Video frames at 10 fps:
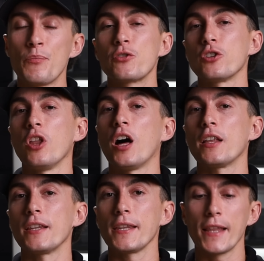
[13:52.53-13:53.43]
There's a
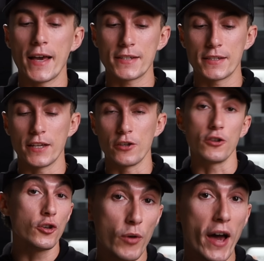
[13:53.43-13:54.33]
lot less that
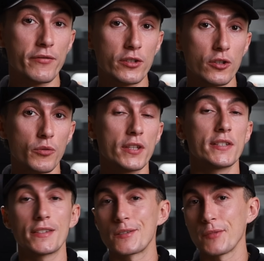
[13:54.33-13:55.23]
you have to do with a
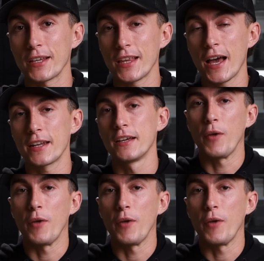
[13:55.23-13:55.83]
system like that.